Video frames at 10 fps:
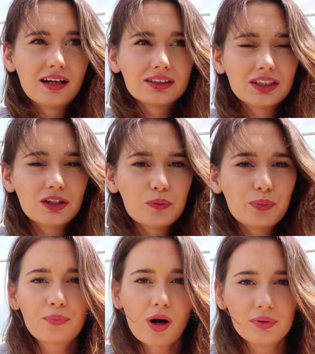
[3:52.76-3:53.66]
So,
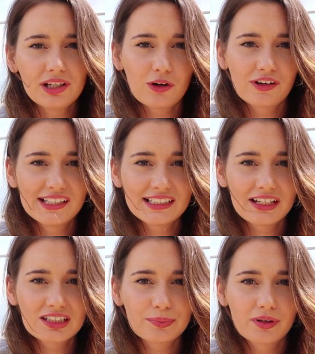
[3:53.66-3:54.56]
properly
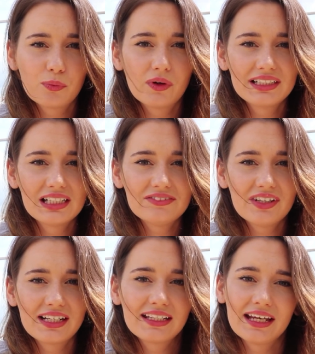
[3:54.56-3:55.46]
orientated sperm were
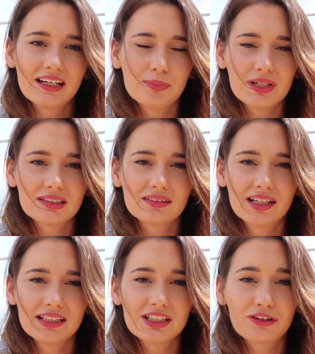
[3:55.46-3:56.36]
identified and gated based on
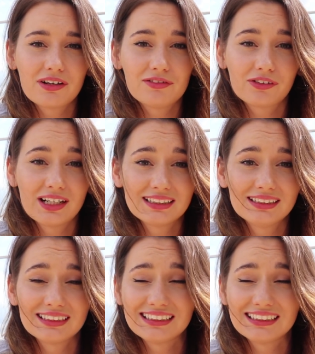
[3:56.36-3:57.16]
ninety degree fluorescence